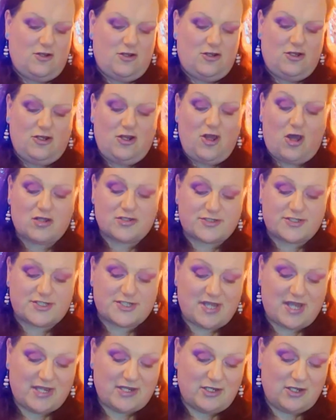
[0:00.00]
lots
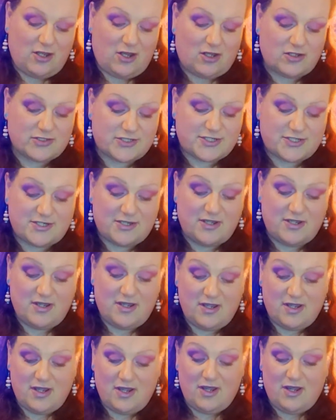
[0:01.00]
and lots
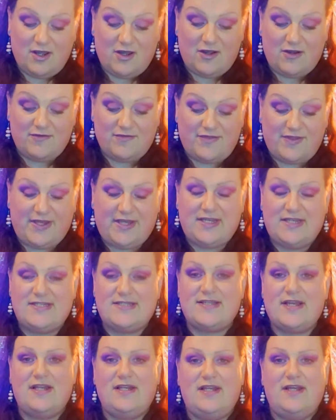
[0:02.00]
of
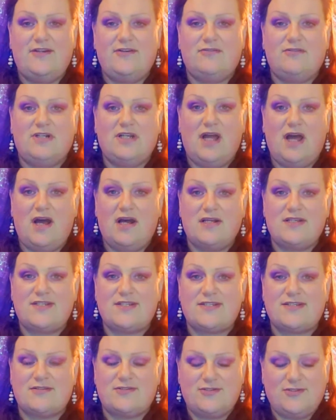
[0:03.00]
these little
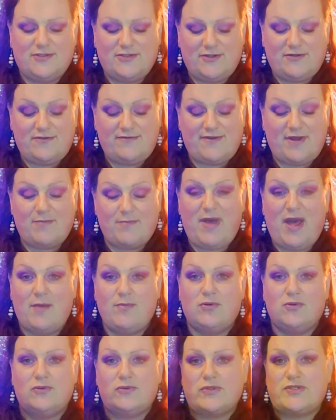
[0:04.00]
glass sort of
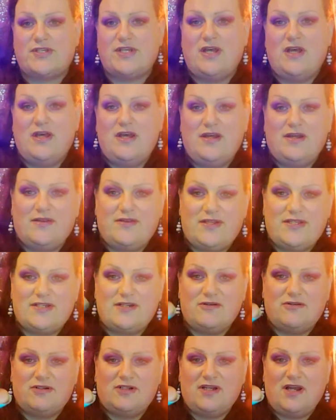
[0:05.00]
pebbles, these
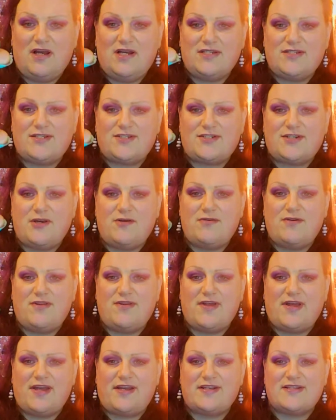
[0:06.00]
little glass stone
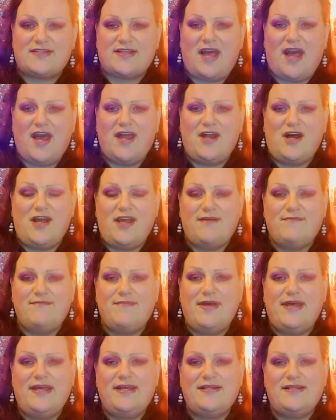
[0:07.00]
things. And I
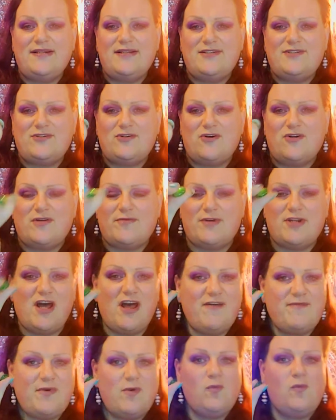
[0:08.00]
immediately saw them, and
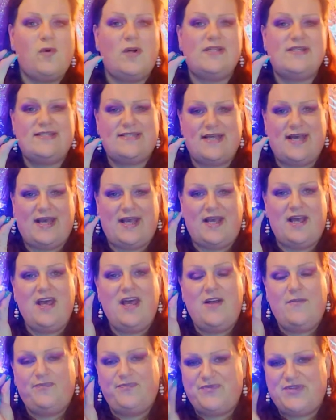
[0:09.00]
I've been wanting
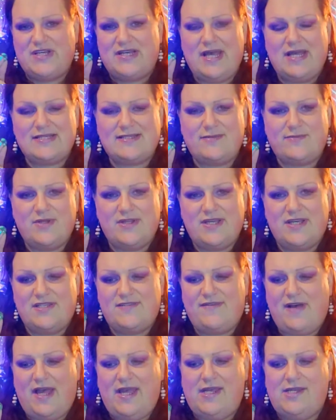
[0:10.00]
to get some of these
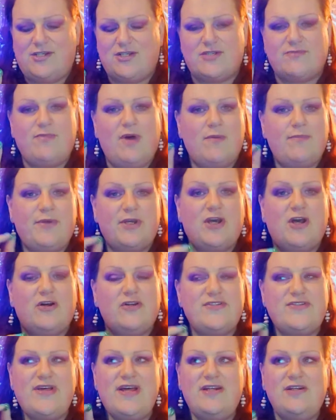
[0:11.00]
for ages, but
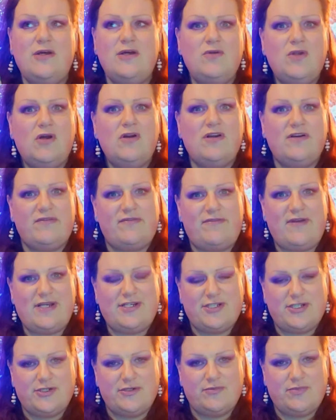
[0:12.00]
because they're no longer
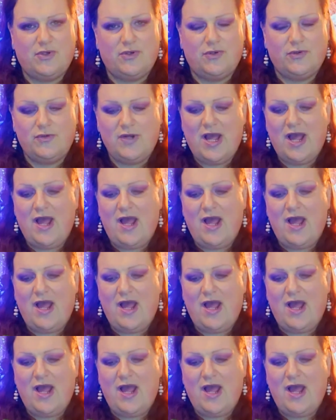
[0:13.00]
fashionable,